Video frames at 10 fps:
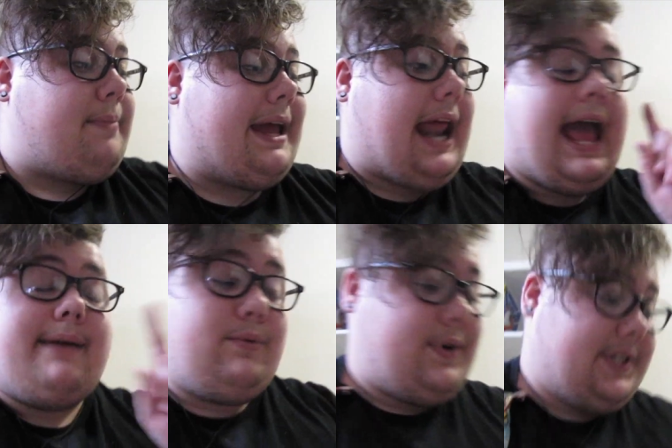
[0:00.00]
But I
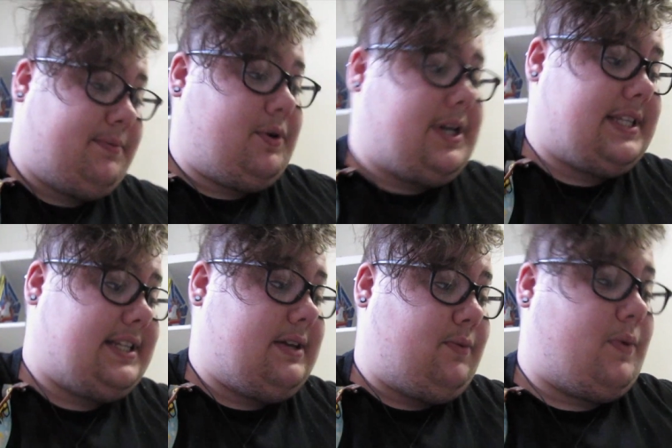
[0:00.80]
am going to
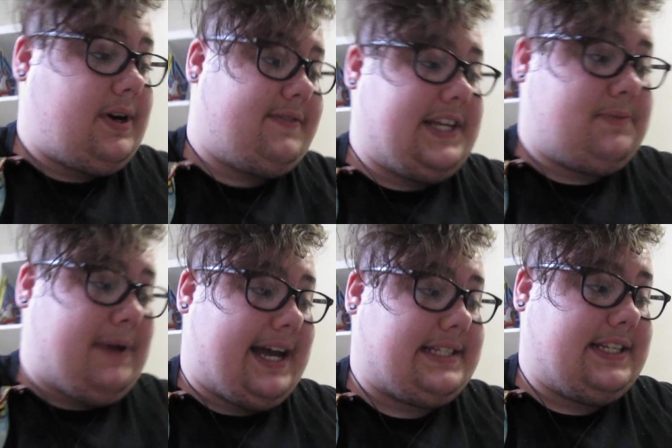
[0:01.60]
put one of these
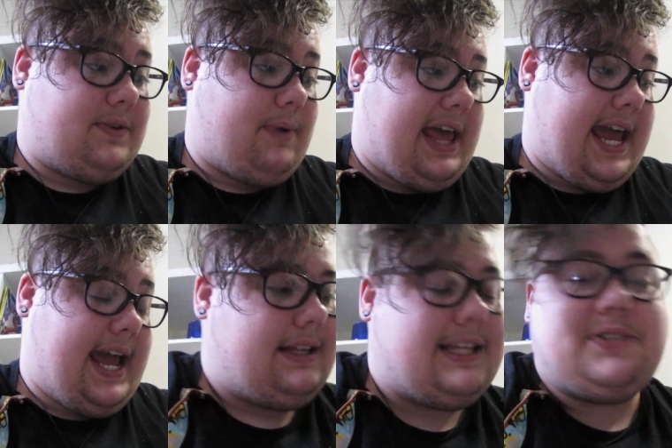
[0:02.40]
pacis away.
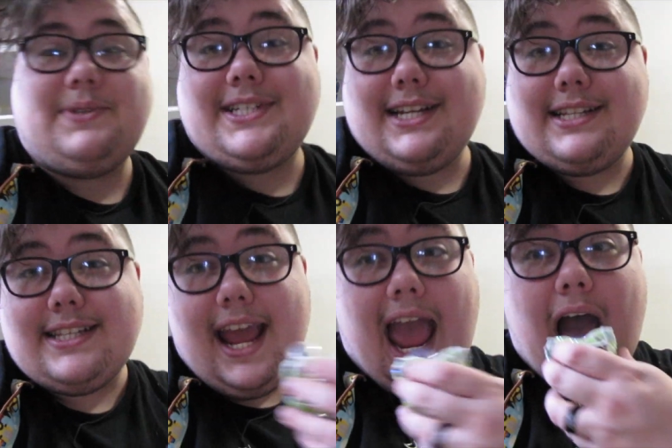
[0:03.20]
This one's gonna
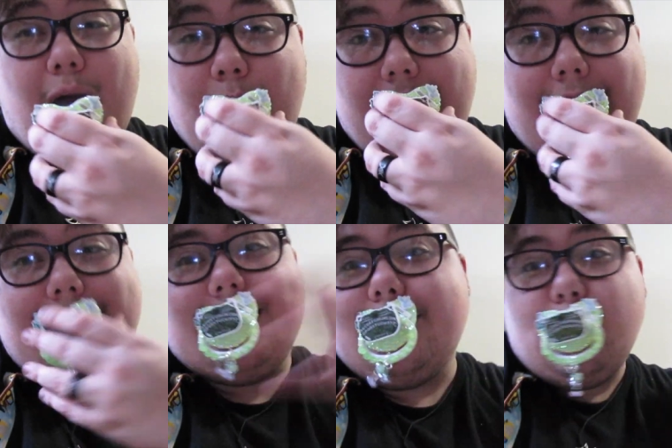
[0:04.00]
stay out
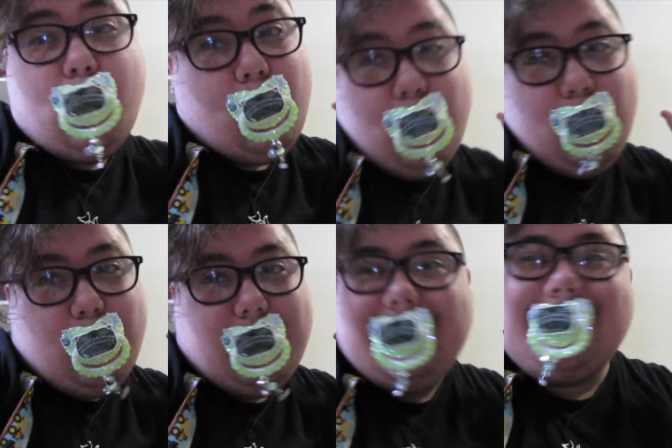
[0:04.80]
because
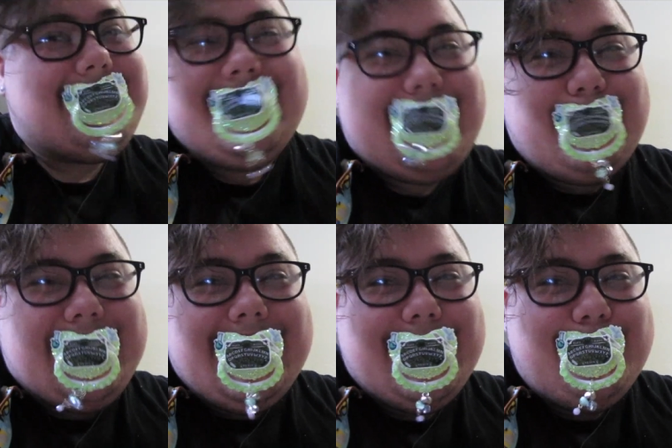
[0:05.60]
so
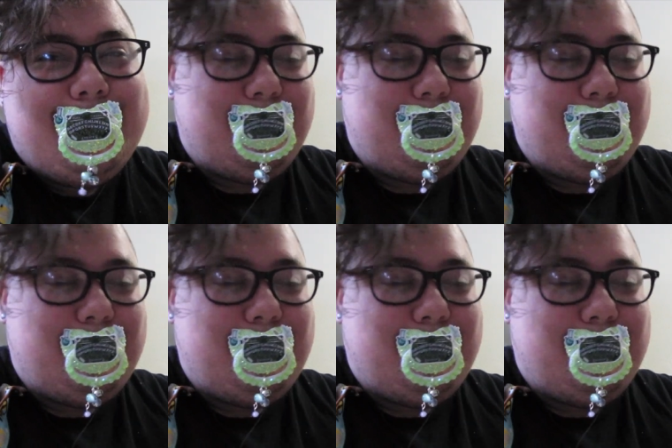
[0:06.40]
cute.